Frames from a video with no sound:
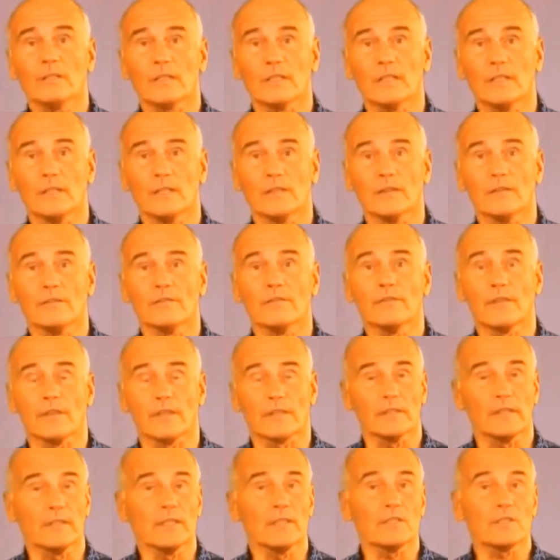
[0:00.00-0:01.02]
give
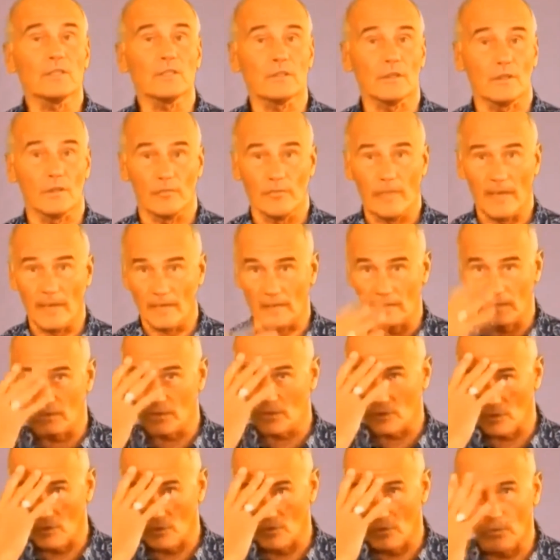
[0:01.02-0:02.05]
at least the main
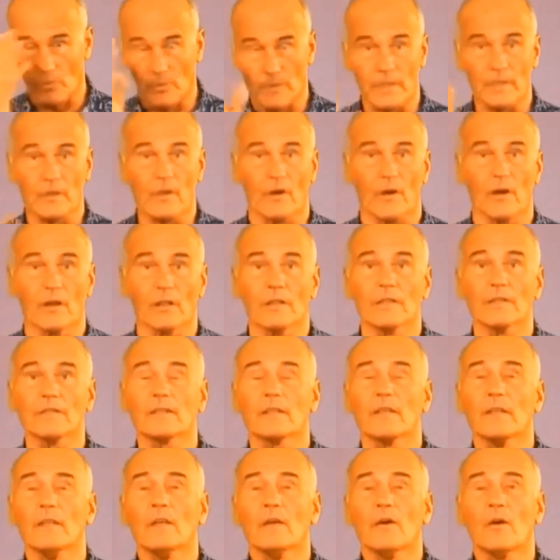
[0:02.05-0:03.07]
sole, we call it,
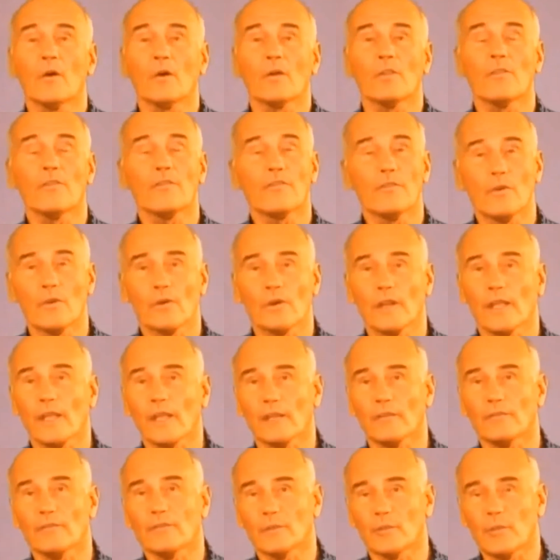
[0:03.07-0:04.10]
or the
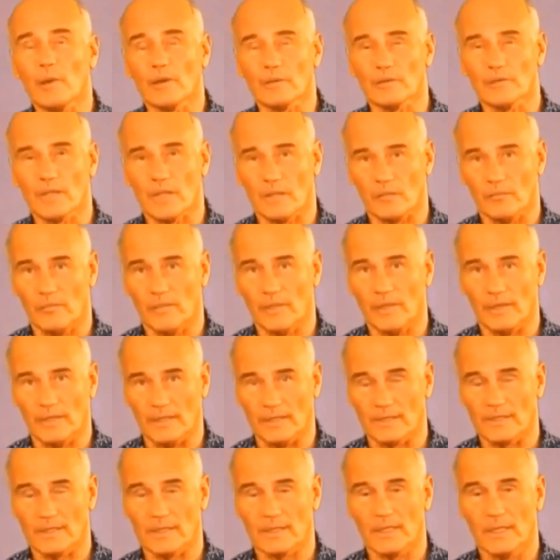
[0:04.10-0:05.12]
forehead for about 10
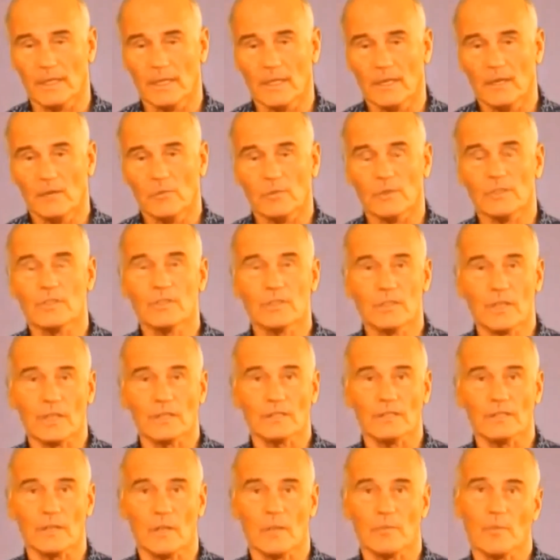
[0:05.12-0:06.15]
minutes, which
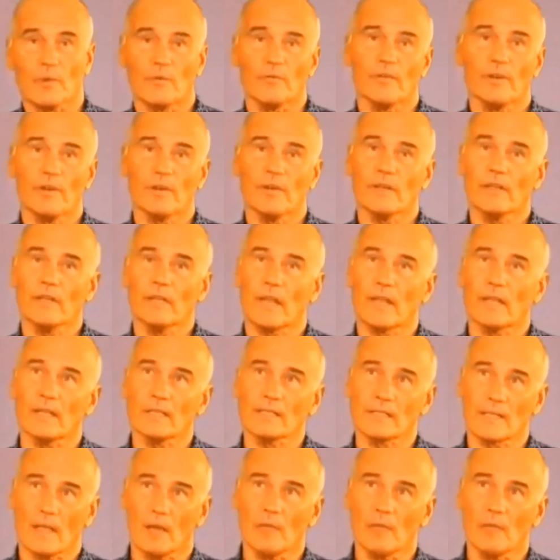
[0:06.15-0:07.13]
sets up a very nice